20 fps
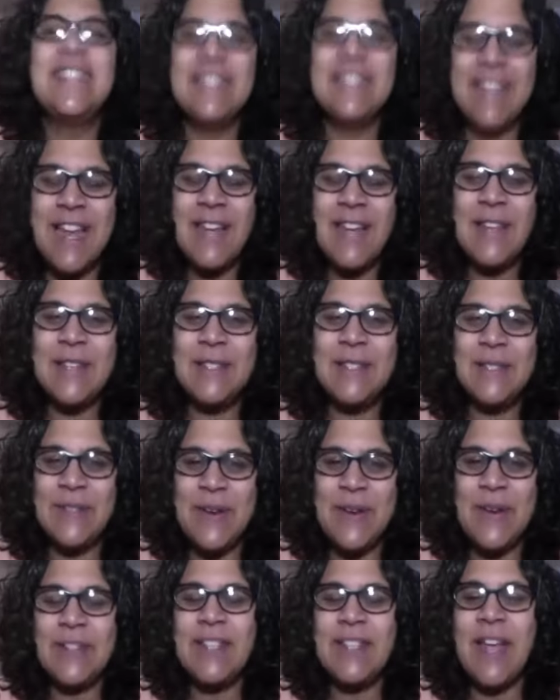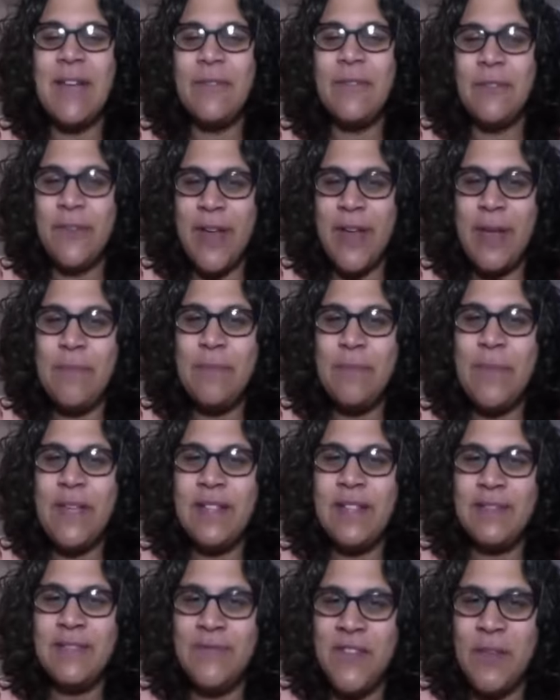Dinosaurs have great
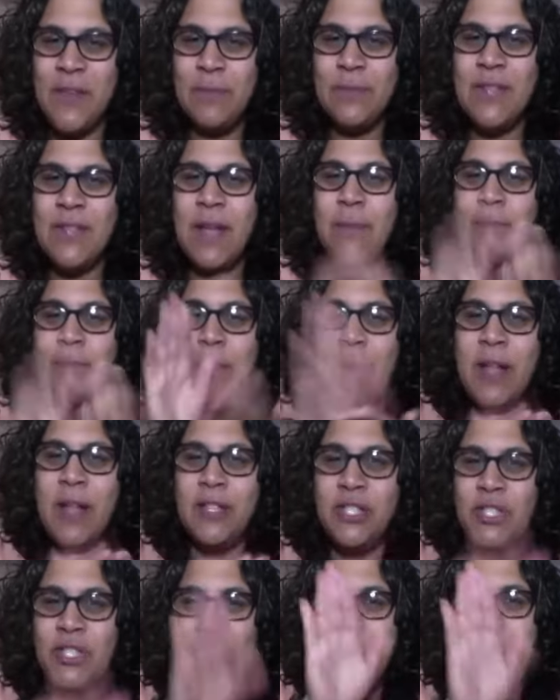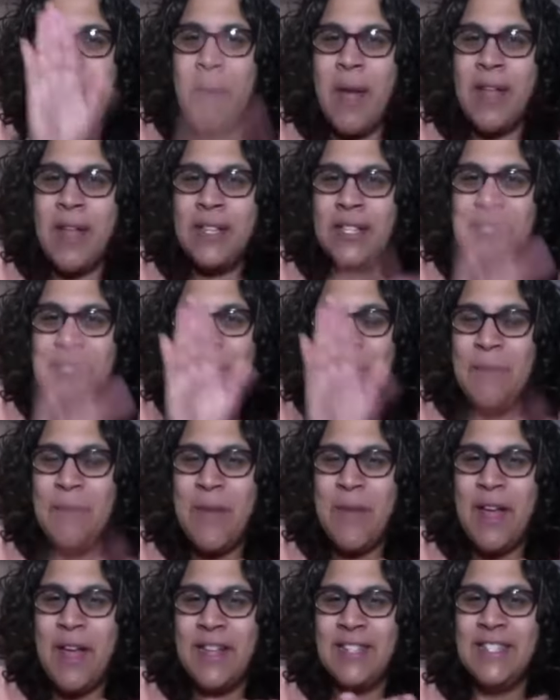big claws that munch, munch,
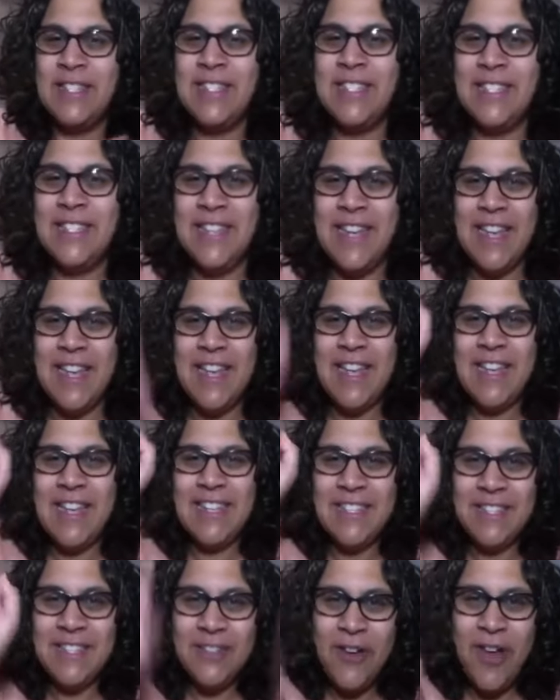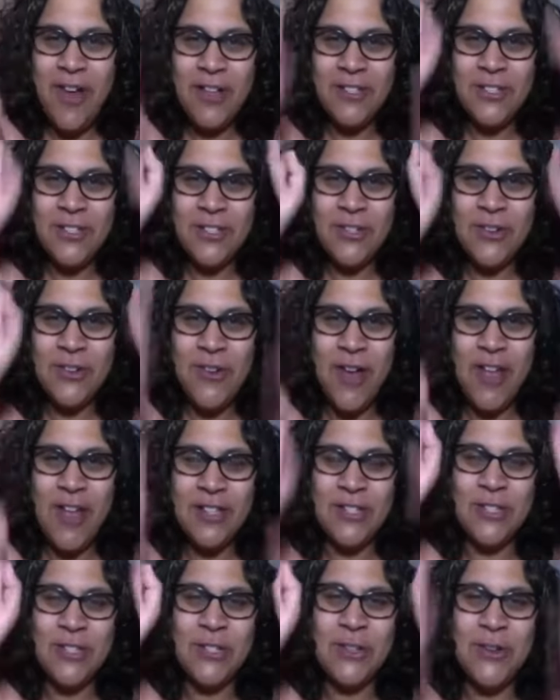munch. Crunch,
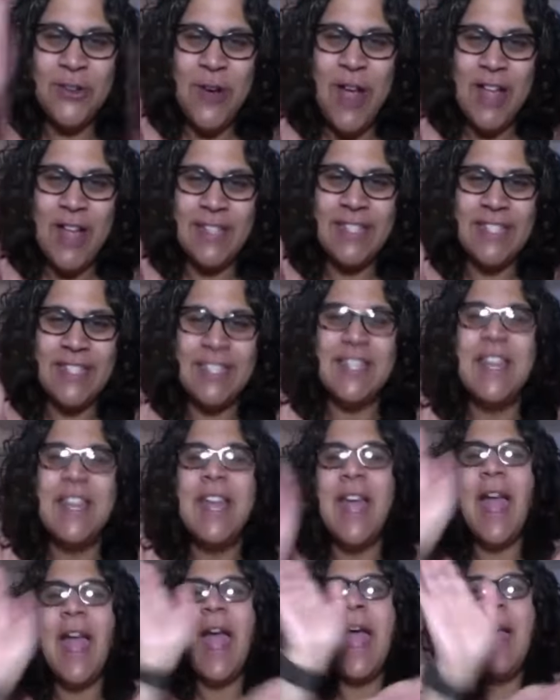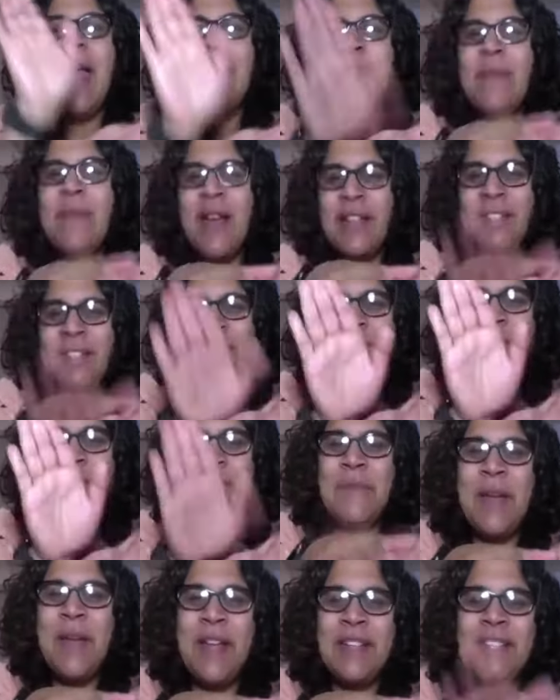crunch, crunch, and munch,
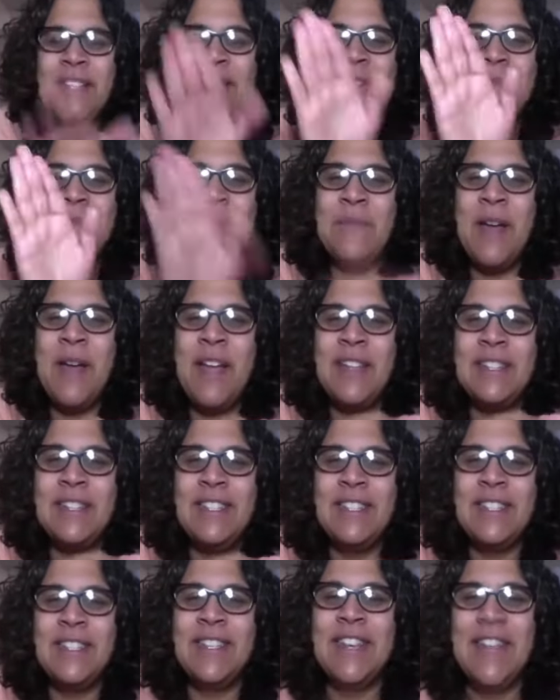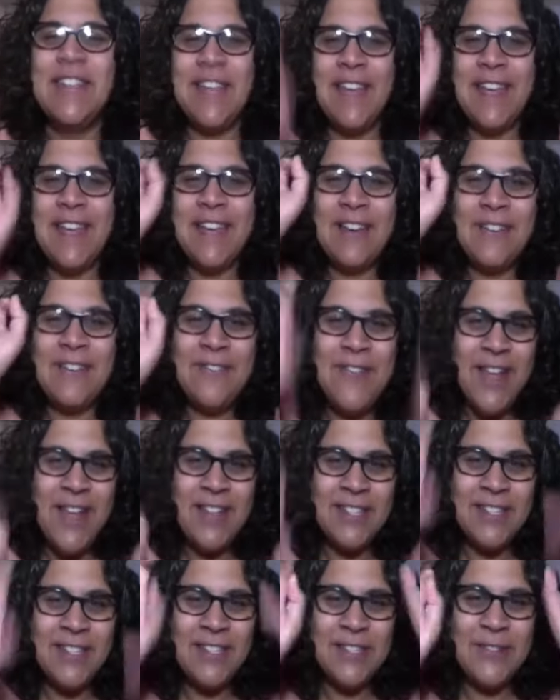munch, munch.
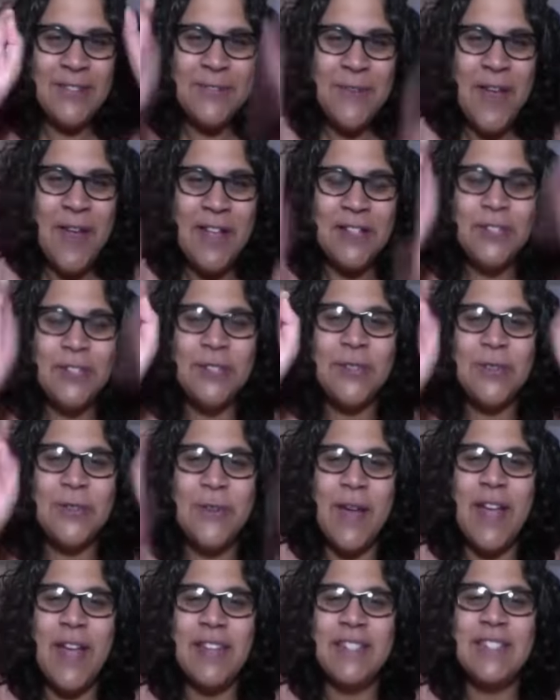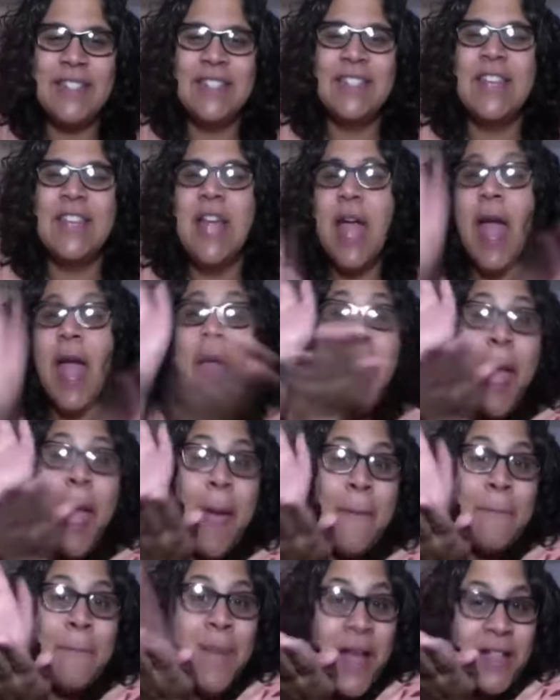Crunch, crunch, crunch,
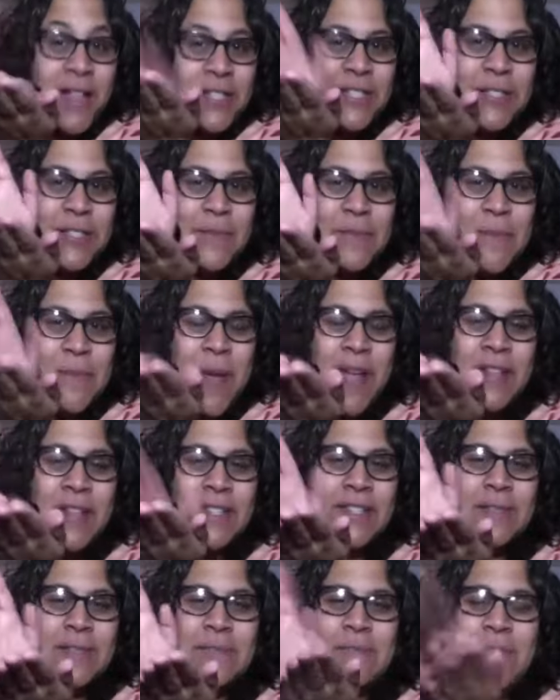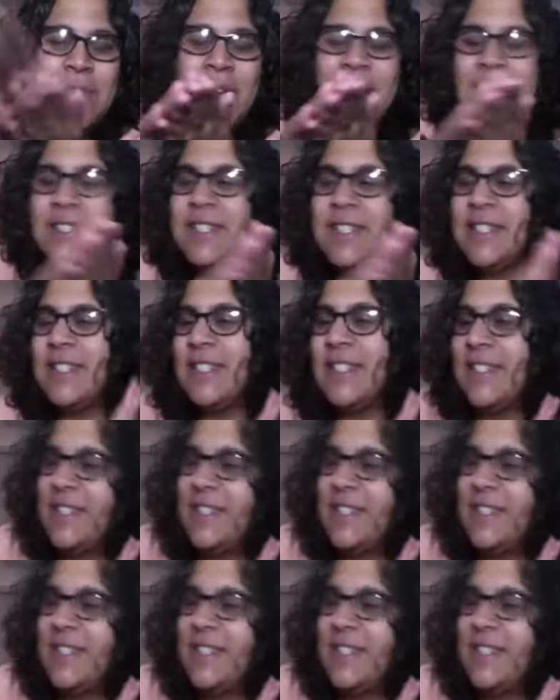and munch, munch, munch.